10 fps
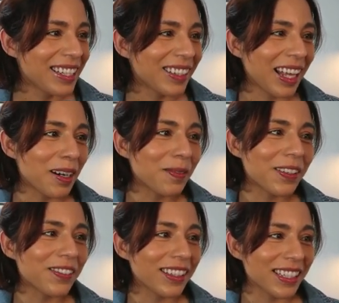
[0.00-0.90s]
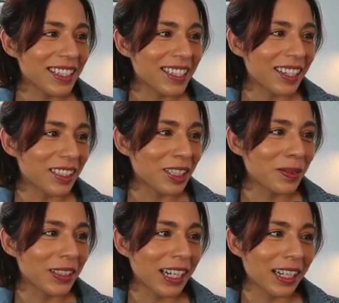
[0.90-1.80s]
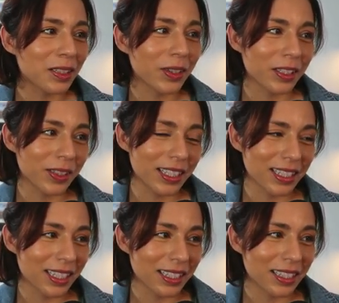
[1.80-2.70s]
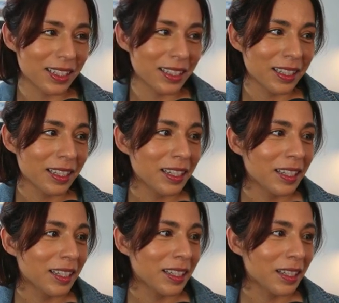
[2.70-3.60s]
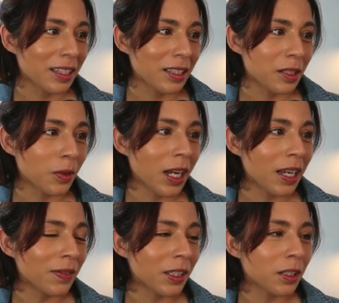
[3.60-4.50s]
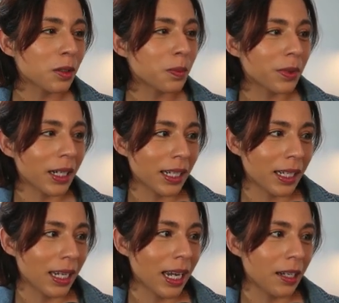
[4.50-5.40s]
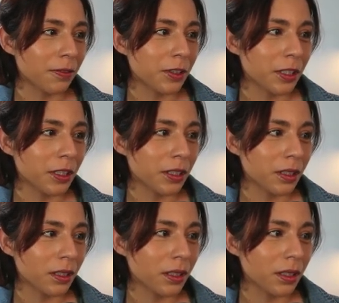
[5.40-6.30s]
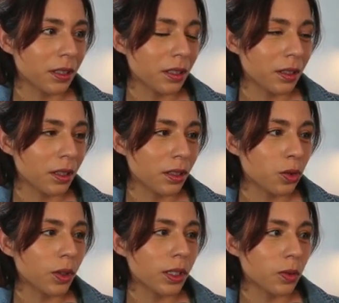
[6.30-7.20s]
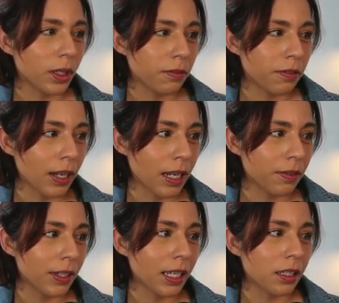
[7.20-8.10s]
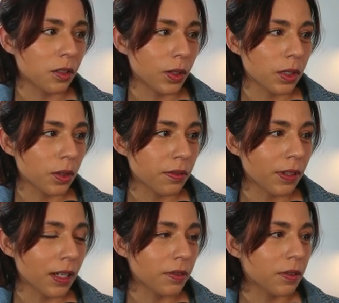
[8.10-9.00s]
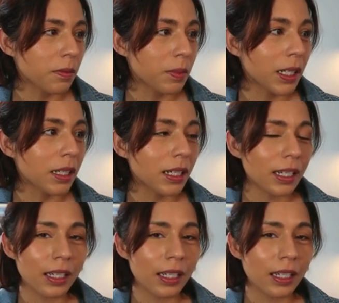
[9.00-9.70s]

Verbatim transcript: so that'll be released October 9, 2026. So we'll have a little break after 2025, the end of 2025. But